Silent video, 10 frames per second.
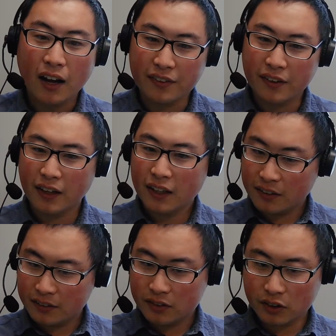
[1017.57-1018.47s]
I think
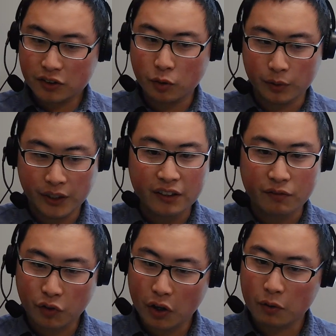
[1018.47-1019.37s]
this this unique
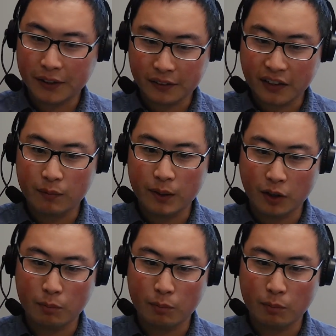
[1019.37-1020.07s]
environment gave me the